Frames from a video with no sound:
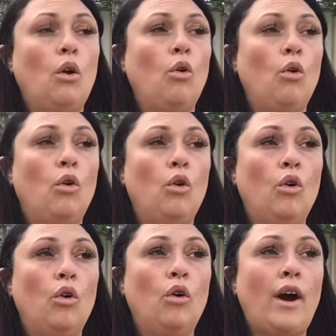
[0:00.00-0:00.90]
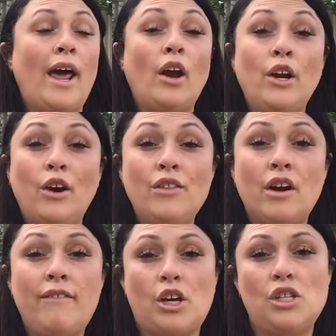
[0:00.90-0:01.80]
and I know that
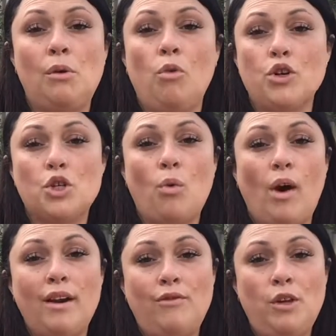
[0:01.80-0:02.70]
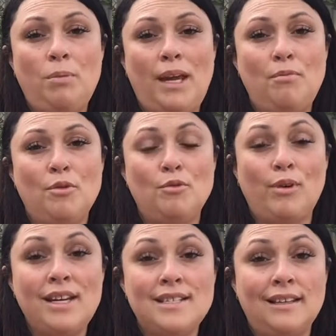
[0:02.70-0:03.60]
I've actually watched quite a few people
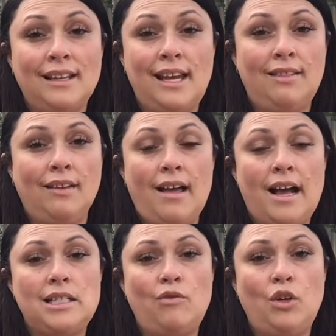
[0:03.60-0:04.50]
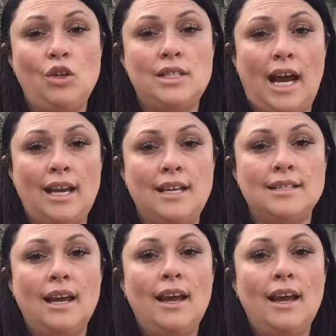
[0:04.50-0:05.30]
recently in the last few days,